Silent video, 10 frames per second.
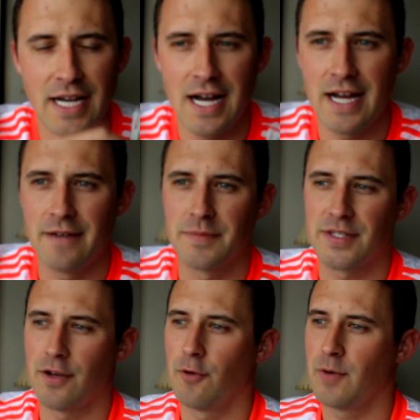times.
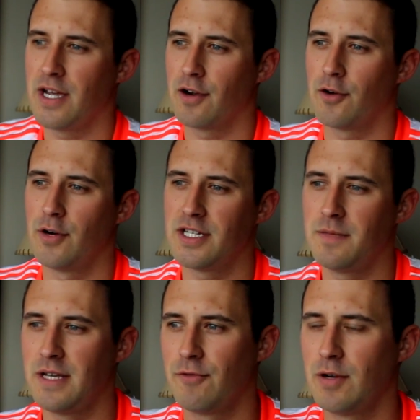So we are going
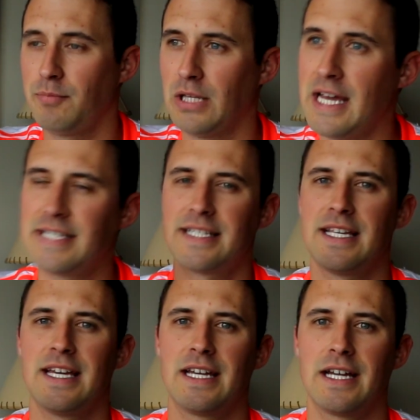to be
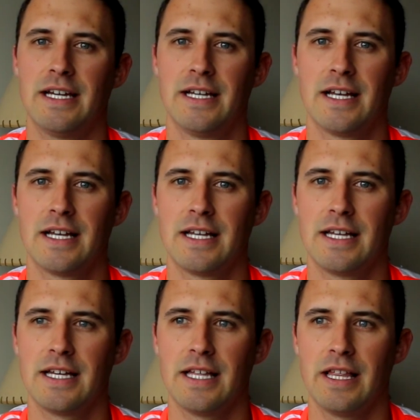replacing
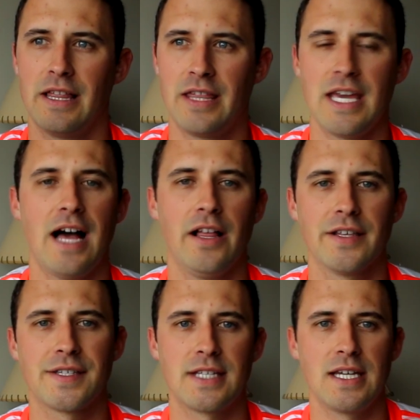the
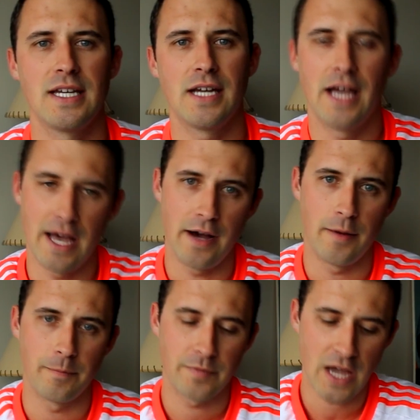LCM.
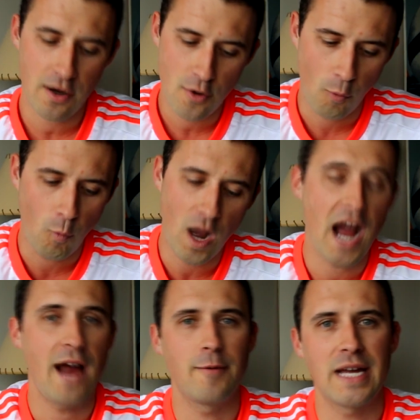I don't know
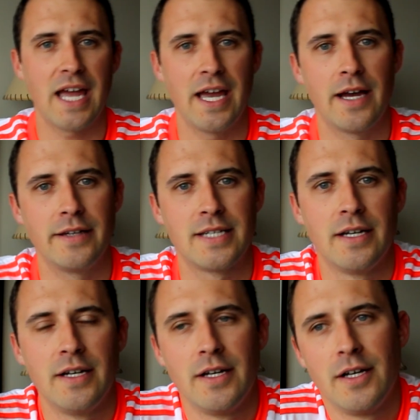why we can't
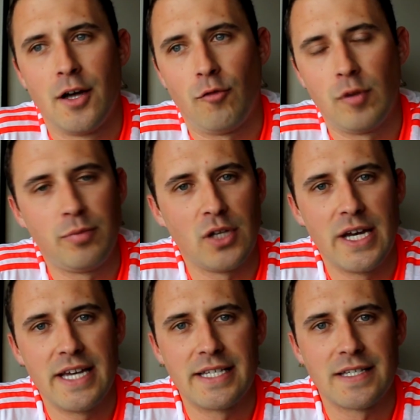
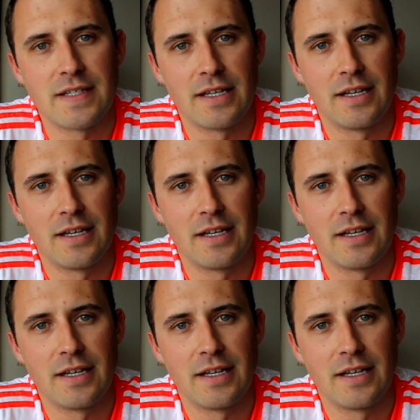replace